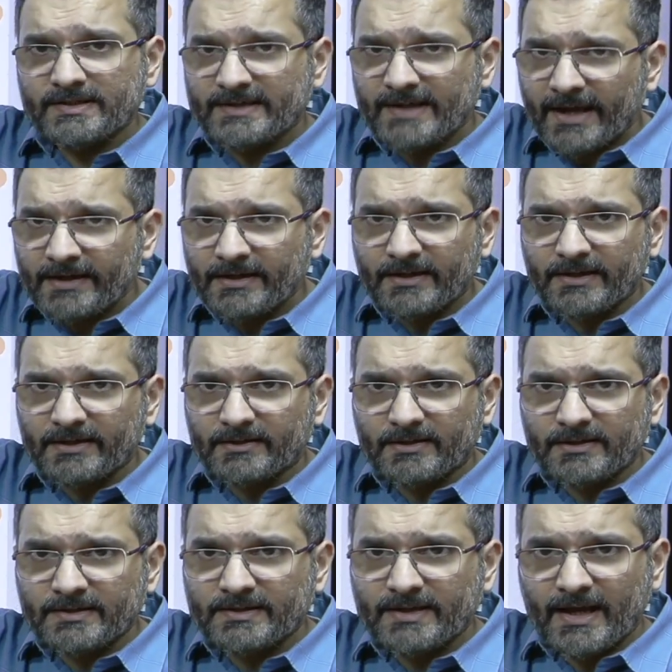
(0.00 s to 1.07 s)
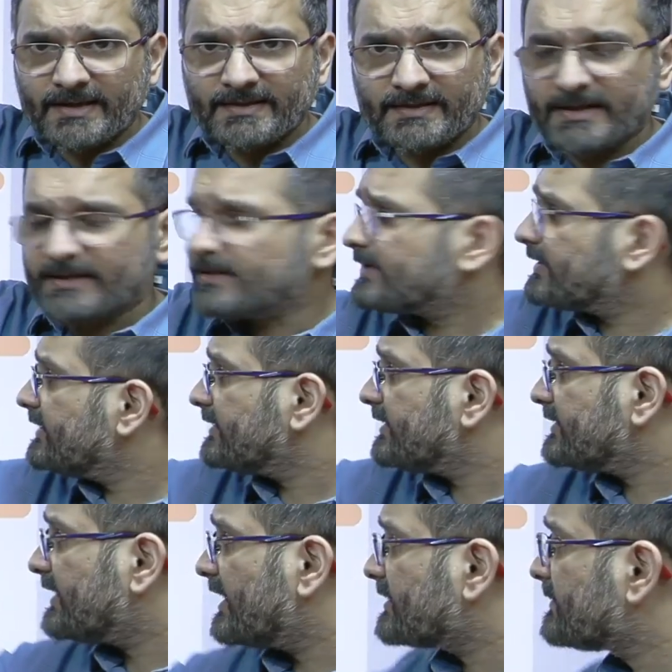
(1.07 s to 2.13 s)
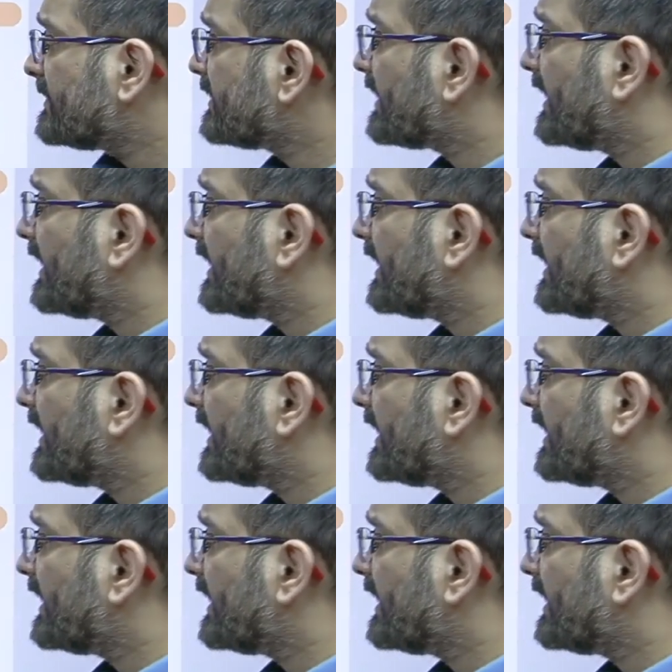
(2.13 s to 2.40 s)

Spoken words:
10 years as stated in the judgment,